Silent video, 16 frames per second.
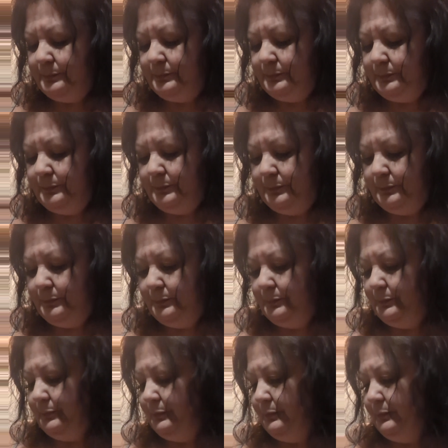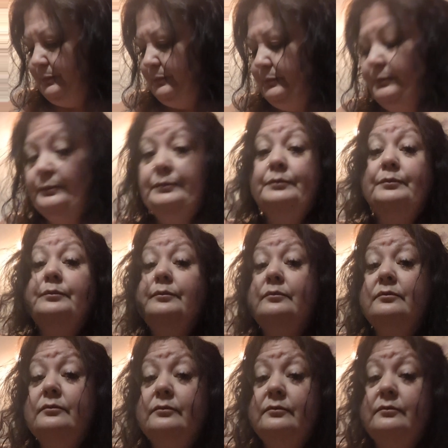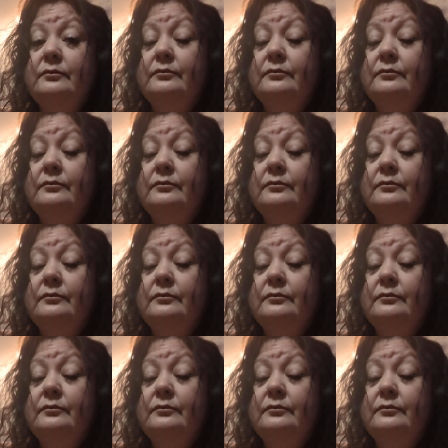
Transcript: (no one is talking)